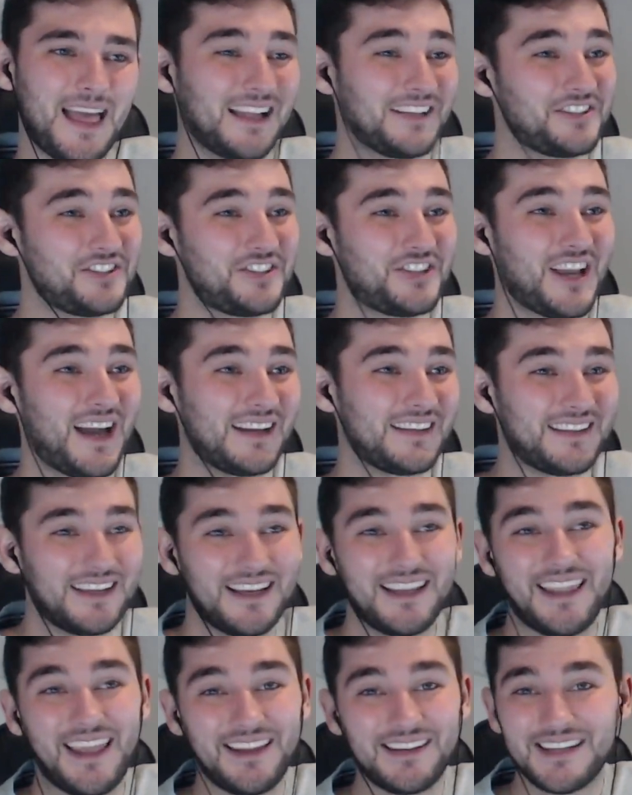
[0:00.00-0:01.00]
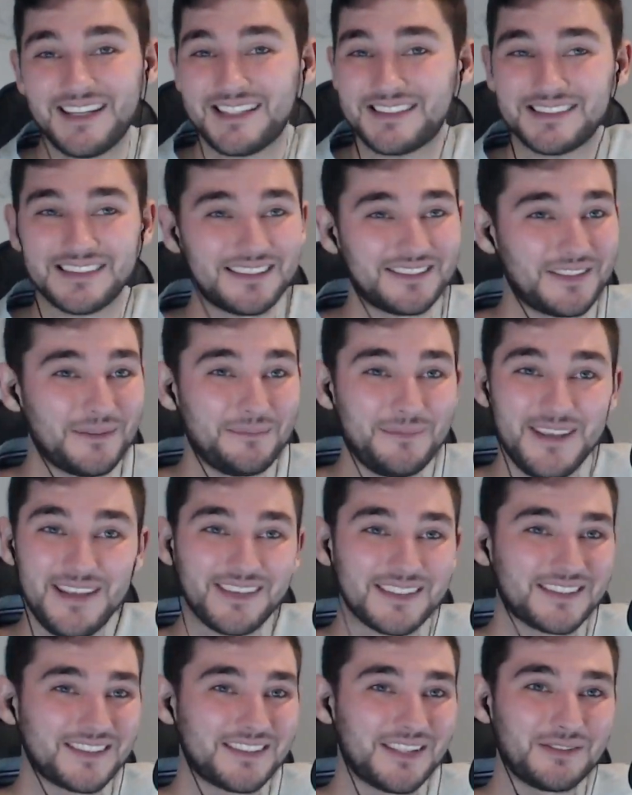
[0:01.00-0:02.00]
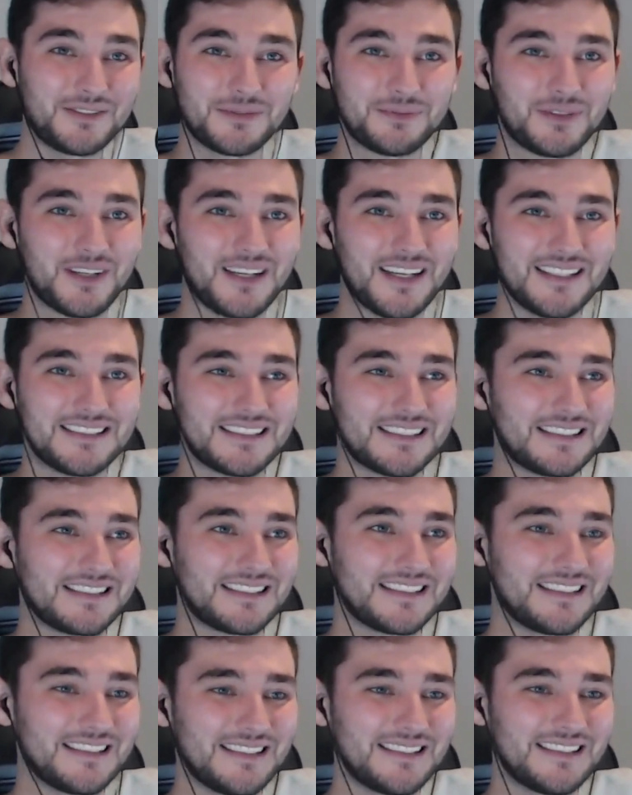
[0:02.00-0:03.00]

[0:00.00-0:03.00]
And Chad, again, that's, to me, that's so surprising.